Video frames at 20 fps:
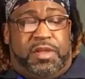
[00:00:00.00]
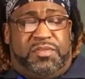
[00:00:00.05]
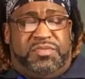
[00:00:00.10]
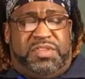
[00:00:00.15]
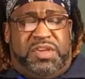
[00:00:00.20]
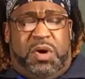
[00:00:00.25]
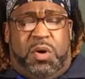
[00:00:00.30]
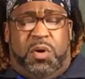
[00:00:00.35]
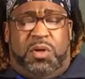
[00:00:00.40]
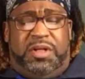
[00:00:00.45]

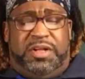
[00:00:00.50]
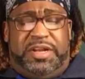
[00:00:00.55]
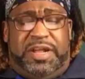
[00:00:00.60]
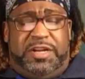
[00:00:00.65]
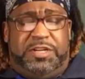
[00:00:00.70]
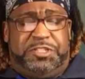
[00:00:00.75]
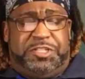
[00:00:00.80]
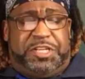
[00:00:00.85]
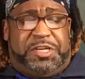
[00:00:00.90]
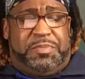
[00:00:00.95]
the Oil and
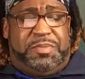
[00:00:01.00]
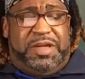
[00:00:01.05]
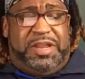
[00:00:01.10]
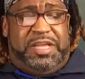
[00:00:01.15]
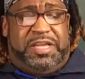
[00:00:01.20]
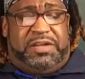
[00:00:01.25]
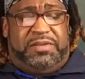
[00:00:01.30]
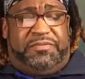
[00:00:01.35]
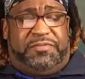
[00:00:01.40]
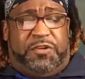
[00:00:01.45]
Energy
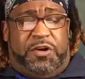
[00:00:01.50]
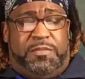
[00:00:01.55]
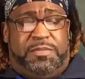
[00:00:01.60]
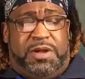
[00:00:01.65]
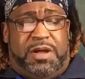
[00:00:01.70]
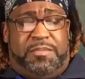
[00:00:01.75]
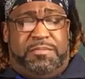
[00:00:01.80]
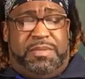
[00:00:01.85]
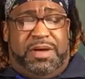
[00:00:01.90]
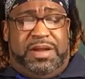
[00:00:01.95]
Committee confirmed
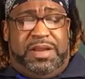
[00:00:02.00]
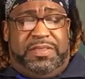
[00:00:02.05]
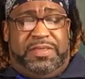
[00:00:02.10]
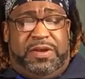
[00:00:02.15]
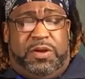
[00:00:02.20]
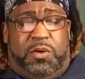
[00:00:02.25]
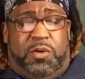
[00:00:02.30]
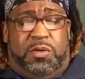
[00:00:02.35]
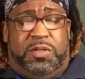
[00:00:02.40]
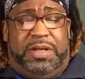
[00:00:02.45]
on Monday
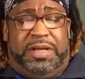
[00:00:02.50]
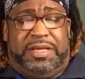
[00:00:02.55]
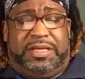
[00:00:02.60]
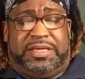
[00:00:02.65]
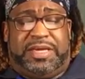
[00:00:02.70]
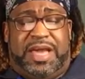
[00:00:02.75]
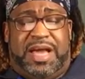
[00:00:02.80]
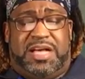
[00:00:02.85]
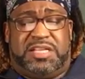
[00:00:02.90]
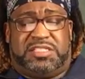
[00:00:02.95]
that oil and
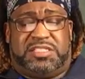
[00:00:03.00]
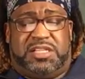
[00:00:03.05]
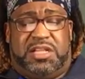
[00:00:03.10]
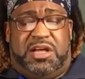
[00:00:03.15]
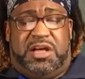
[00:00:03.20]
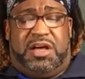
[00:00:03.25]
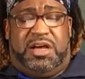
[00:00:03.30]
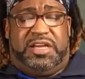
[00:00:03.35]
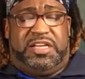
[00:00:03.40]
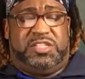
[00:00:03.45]
gas
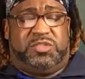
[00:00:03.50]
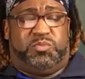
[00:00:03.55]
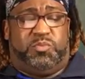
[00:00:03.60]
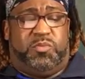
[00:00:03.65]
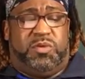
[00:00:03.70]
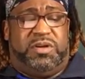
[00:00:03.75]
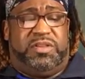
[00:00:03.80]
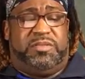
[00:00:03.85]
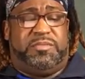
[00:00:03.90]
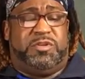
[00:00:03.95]
law is
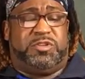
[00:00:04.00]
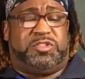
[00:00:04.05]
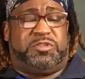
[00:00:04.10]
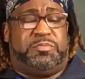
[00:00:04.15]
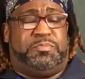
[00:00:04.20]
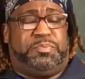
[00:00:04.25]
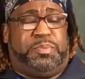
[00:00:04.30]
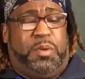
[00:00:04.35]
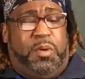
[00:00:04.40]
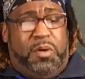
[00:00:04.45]
one of the most
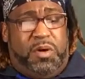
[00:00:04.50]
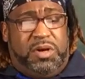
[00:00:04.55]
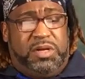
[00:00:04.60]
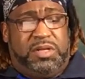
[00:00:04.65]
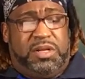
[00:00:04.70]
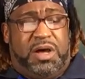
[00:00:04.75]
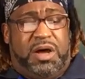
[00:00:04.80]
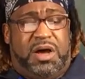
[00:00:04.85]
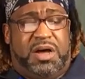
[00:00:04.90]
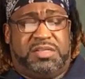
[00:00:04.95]
important
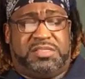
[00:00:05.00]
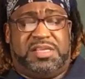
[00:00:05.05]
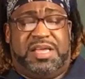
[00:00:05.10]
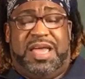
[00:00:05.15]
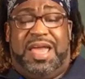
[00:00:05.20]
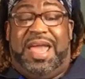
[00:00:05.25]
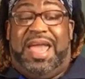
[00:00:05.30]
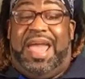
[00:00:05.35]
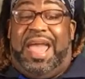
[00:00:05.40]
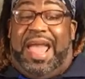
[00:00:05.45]
laws,
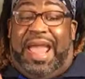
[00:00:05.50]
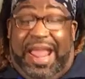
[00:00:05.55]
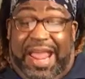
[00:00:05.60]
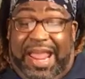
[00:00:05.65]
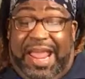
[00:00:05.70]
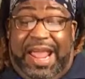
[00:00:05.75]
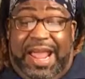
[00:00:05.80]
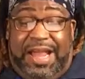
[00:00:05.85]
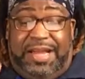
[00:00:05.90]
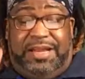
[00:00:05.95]

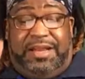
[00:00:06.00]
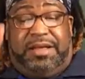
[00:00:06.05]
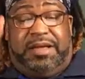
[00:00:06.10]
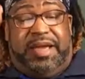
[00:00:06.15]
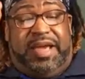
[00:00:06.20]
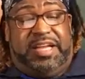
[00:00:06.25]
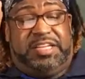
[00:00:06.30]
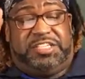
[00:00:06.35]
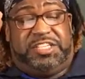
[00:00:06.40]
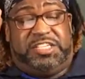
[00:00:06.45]
and
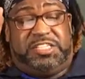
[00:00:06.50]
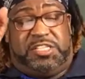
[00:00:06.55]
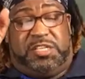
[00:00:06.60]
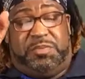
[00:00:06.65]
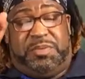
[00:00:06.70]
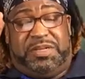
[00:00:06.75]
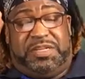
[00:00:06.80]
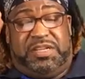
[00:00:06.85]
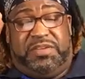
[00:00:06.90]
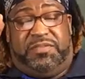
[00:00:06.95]
it just to
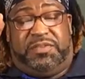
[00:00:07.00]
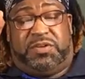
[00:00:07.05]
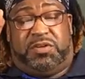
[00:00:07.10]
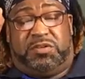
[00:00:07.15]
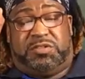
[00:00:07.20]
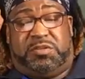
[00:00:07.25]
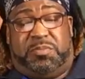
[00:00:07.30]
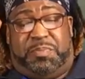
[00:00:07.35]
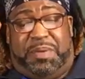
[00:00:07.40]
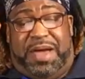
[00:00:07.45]
be
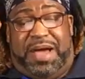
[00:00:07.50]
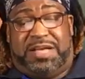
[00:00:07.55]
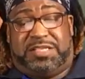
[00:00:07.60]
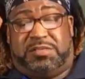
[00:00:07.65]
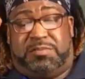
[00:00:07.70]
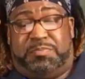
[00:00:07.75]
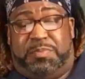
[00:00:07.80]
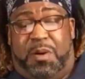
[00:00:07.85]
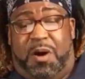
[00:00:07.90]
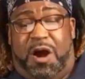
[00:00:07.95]
difficult to pass
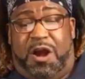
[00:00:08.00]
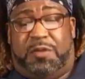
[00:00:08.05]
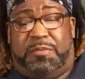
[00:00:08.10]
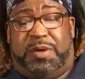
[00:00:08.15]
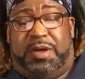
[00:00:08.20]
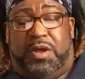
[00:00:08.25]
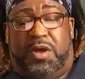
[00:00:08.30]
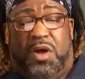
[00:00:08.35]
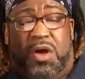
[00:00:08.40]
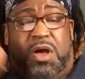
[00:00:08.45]
in
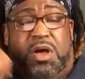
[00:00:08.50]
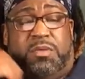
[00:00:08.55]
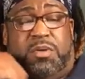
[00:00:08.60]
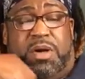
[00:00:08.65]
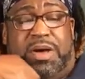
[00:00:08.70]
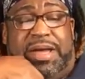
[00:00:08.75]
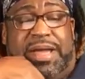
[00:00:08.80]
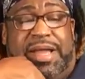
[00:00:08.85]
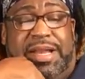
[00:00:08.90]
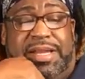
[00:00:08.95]
Parliament,
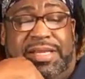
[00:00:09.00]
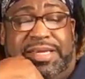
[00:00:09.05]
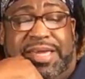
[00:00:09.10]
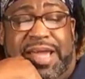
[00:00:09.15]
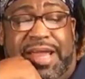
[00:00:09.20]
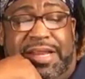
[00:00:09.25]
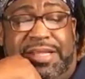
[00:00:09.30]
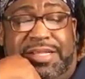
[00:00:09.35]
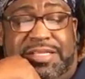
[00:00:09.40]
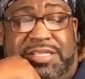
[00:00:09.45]
while
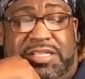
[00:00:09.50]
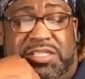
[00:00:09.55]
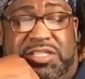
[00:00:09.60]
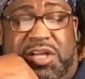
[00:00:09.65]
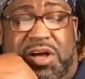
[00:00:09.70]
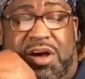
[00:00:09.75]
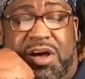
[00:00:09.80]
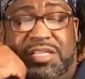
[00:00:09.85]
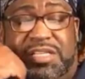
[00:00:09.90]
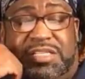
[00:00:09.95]
indicating that the
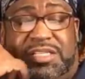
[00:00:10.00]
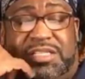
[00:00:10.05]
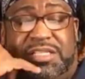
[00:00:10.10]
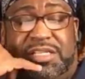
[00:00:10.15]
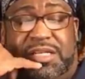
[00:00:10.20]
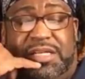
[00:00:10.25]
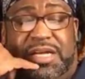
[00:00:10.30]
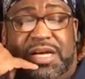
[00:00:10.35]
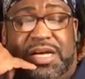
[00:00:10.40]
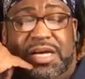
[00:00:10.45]
law is
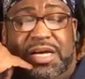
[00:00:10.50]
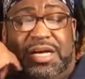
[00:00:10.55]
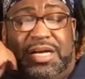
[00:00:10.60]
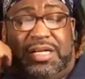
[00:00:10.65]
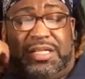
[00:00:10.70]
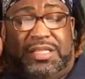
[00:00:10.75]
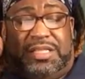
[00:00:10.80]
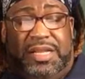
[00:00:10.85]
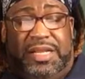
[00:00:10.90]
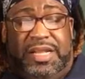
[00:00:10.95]

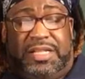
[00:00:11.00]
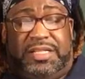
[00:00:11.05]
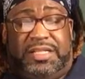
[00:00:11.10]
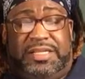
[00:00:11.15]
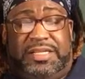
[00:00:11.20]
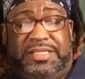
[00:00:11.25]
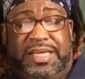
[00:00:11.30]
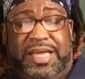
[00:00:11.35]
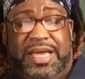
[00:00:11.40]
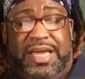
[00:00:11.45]

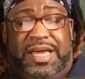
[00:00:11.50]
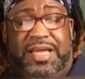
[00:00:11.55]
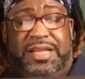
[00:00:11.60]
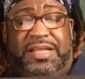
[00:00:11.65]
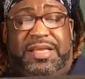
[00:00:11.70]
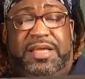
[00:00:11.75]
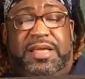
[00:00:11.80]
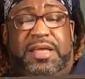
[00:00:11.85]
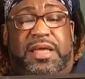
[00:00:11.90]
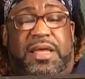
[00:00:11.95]
clinically
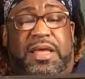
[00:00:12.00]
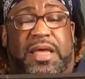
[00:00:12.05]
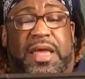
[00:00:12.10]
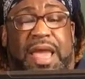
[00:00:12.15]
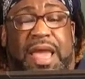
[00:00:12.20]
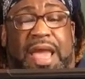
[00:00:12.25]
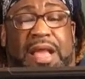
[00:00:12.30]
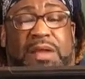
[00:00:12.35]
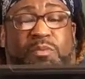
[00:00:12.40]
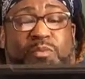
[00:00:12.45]
dead
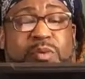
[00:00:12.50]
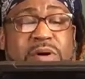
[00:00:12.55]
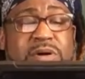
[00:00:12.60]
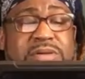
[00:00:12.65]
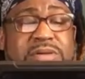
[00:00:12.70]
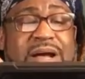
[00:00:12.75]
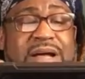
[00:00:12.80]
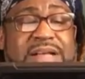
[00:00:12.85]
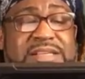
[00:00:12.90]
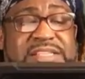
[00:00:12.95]
and
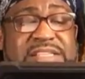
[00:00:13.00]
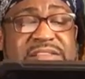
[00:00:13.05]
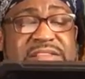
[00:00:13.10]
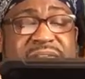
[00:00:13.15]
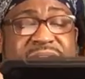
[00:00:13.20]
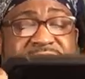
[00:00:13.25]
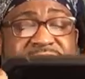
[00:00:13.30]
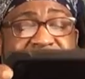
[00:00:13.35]
will not see the